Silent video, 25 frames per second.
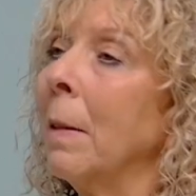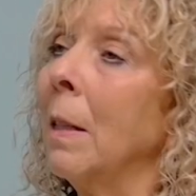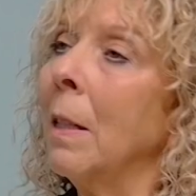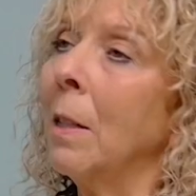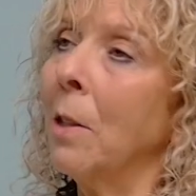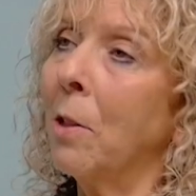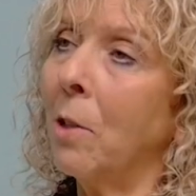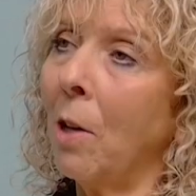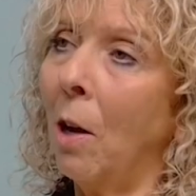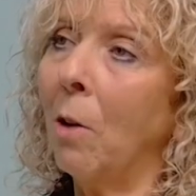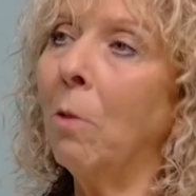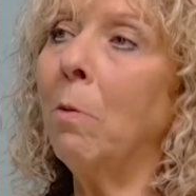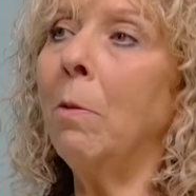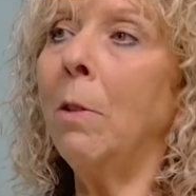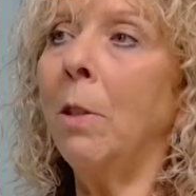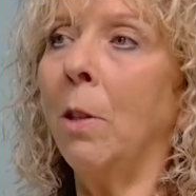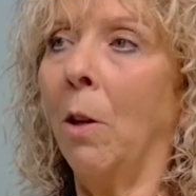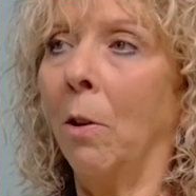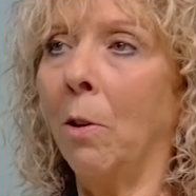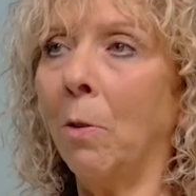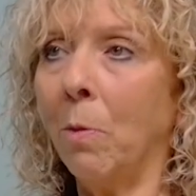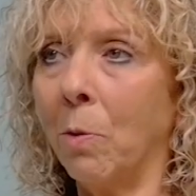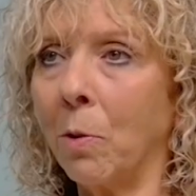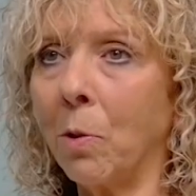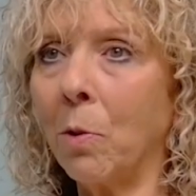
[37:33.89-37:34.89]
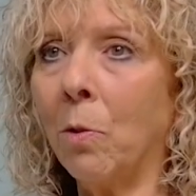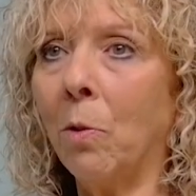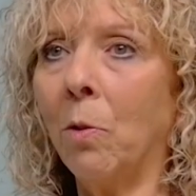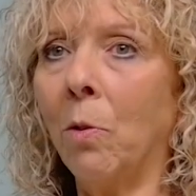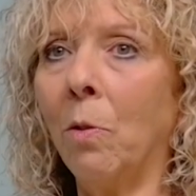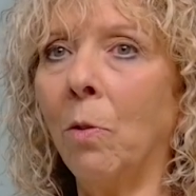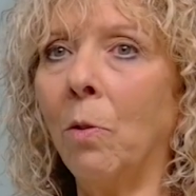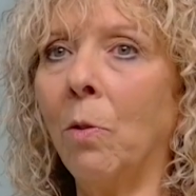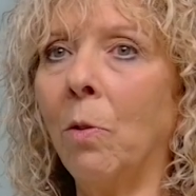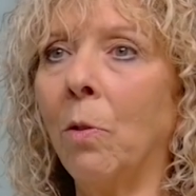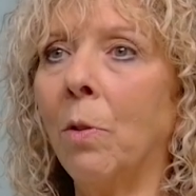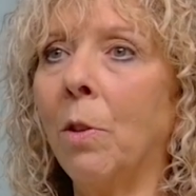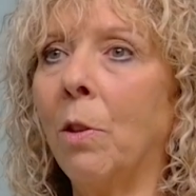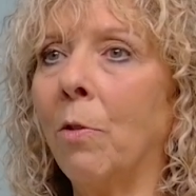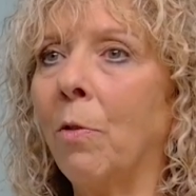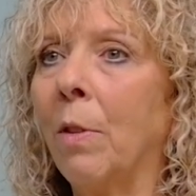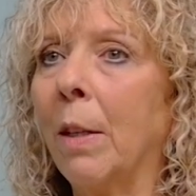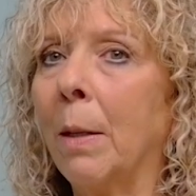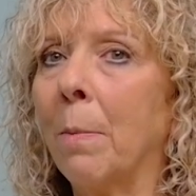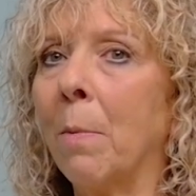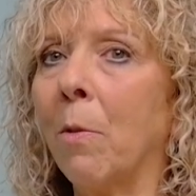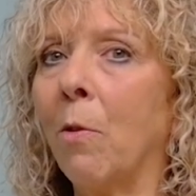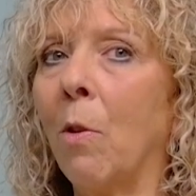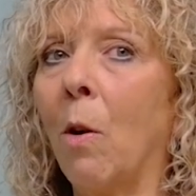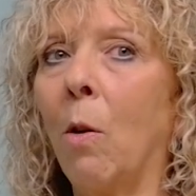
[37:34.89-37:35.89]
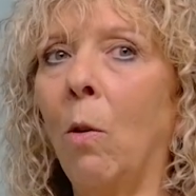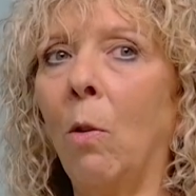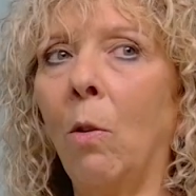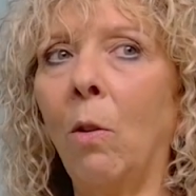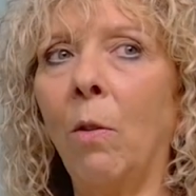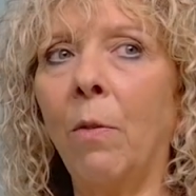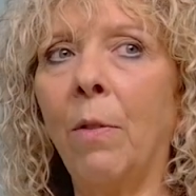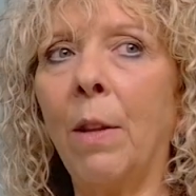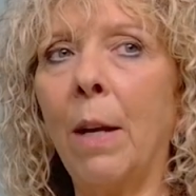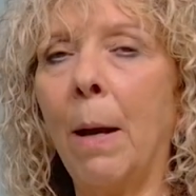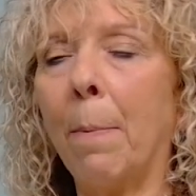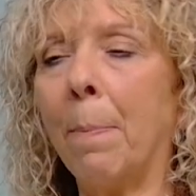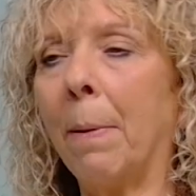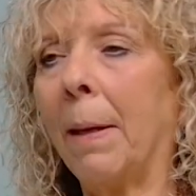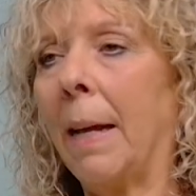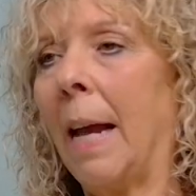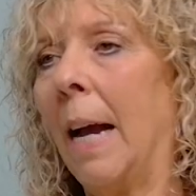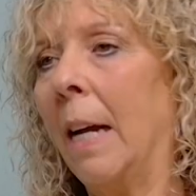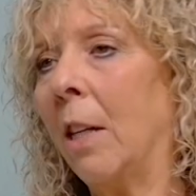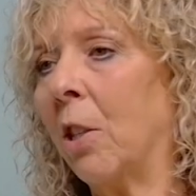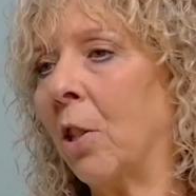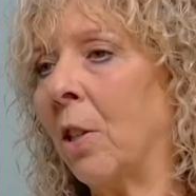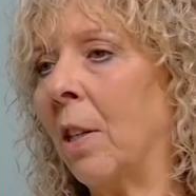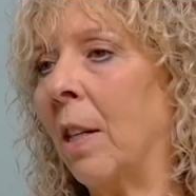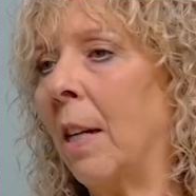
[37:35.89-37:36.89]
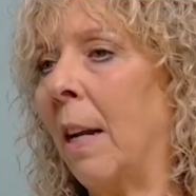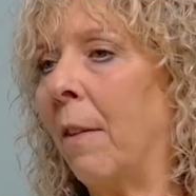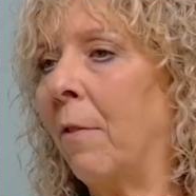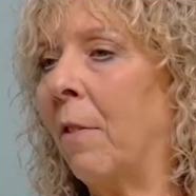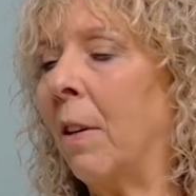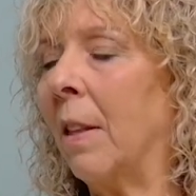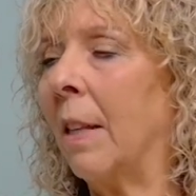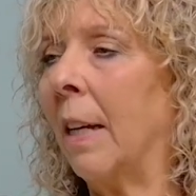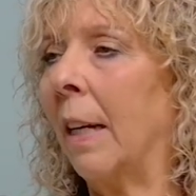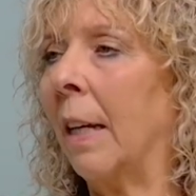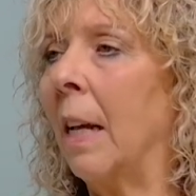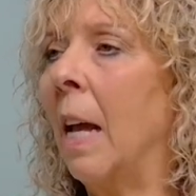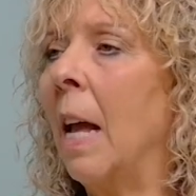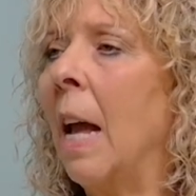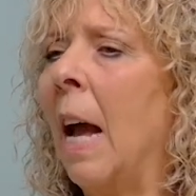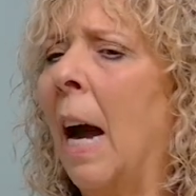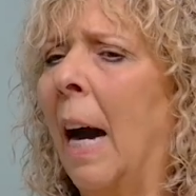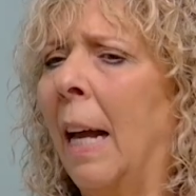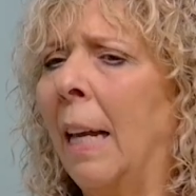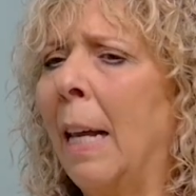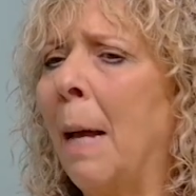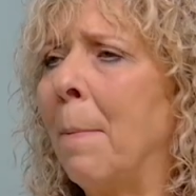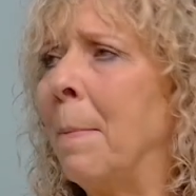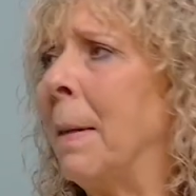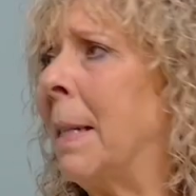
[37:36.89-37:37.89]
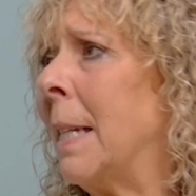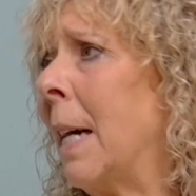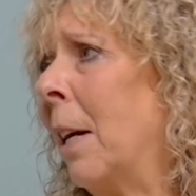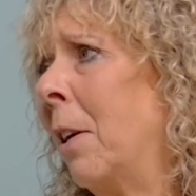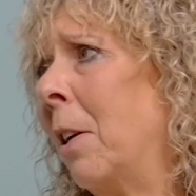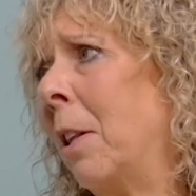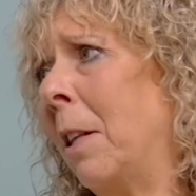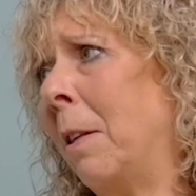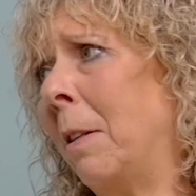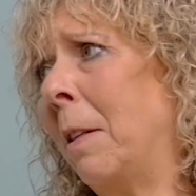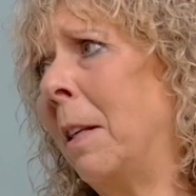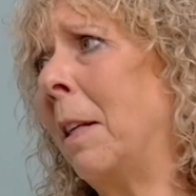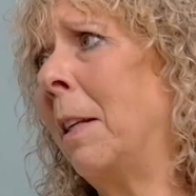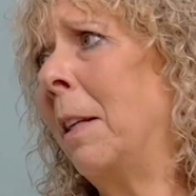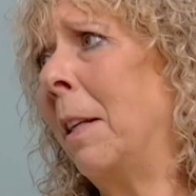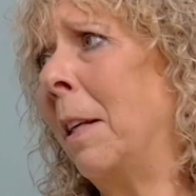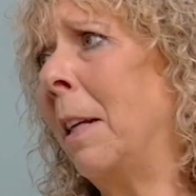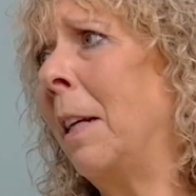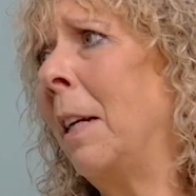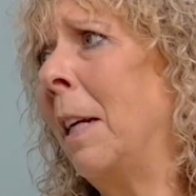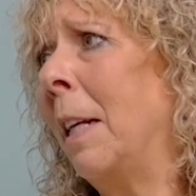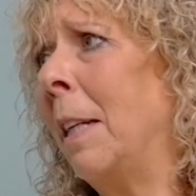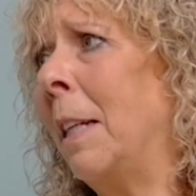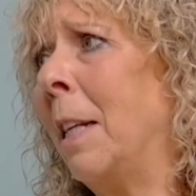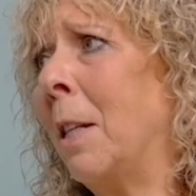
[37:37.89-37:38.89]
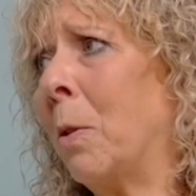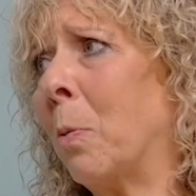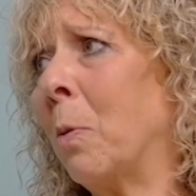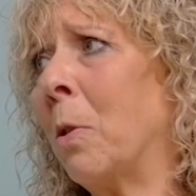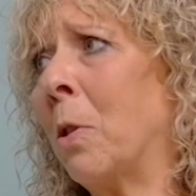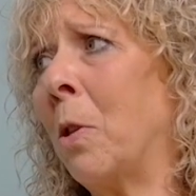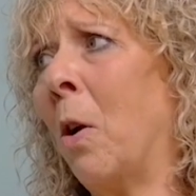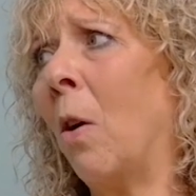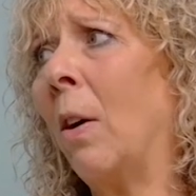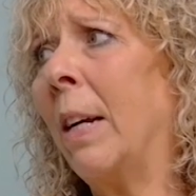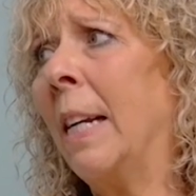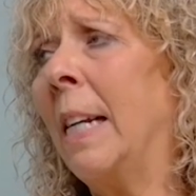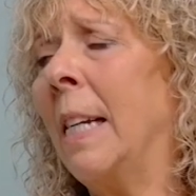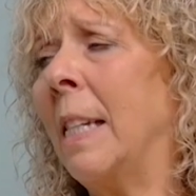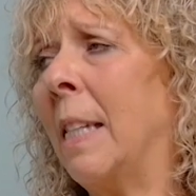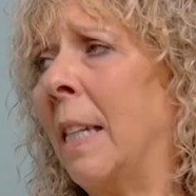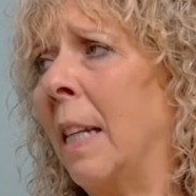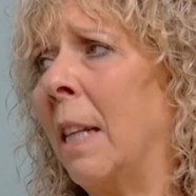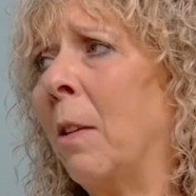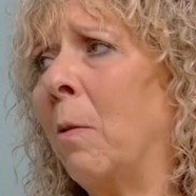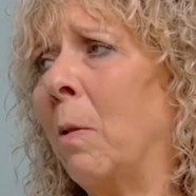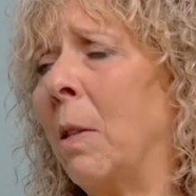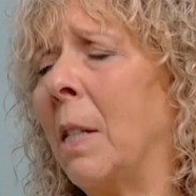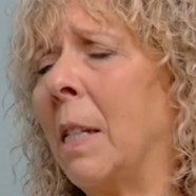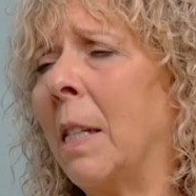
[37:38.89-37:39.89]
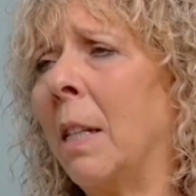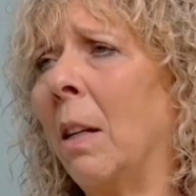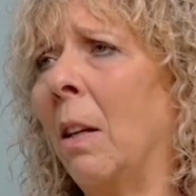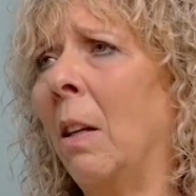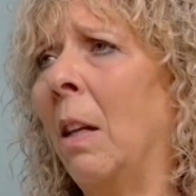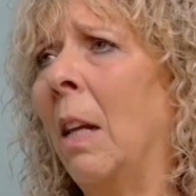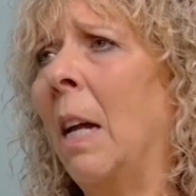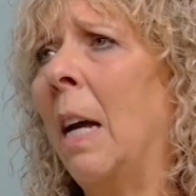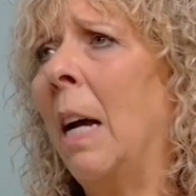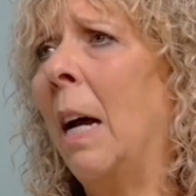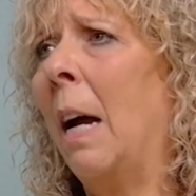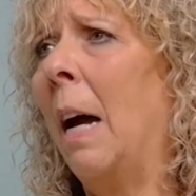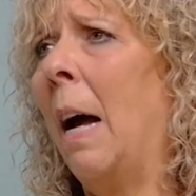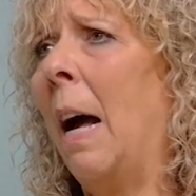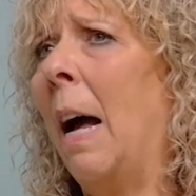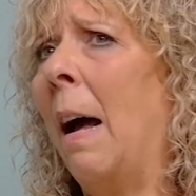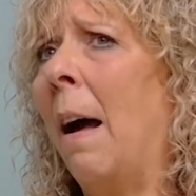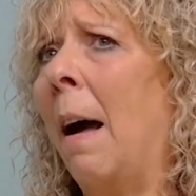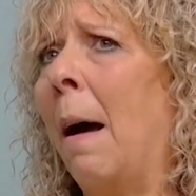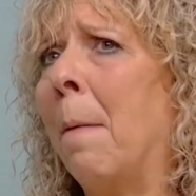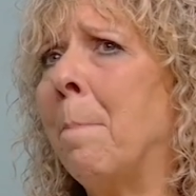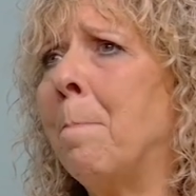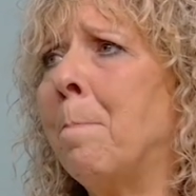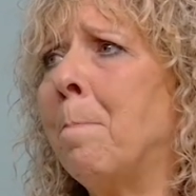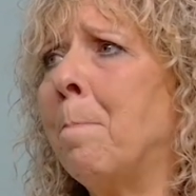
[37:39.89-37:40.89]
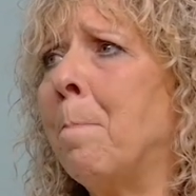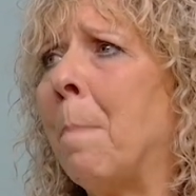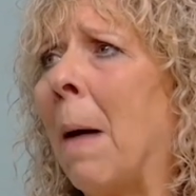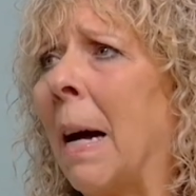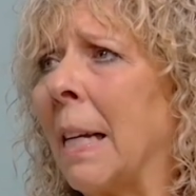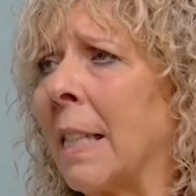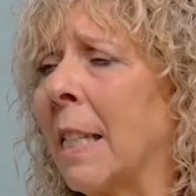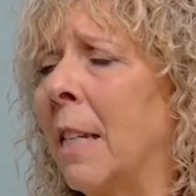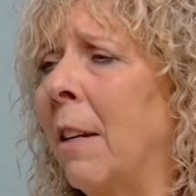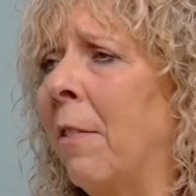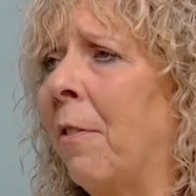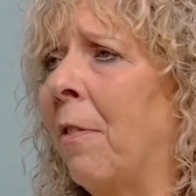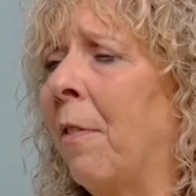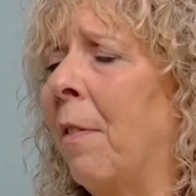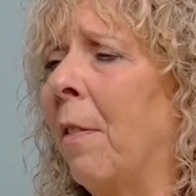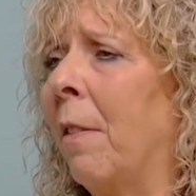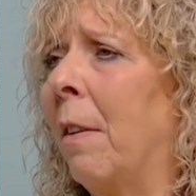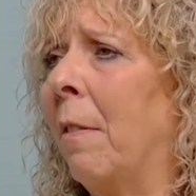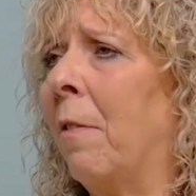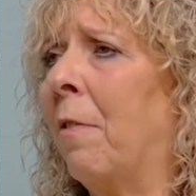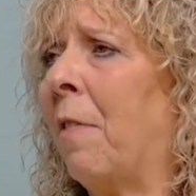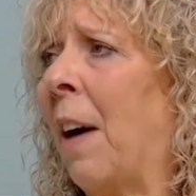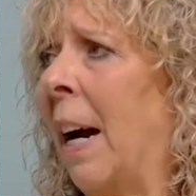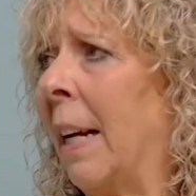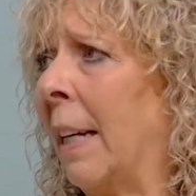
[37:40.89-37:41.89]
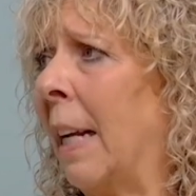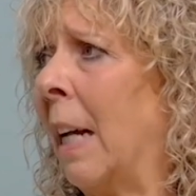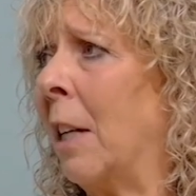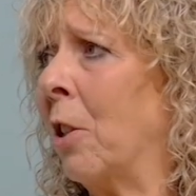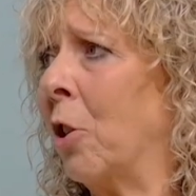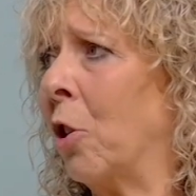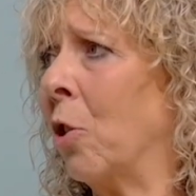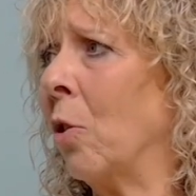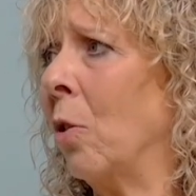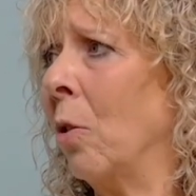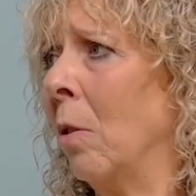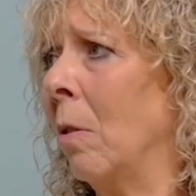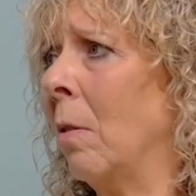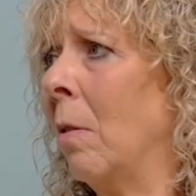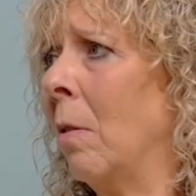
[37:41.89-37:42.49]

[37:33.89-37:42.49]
So, there was all the rigmarole of the application and everything. And let me tell you that this was not easy. There was still massive financial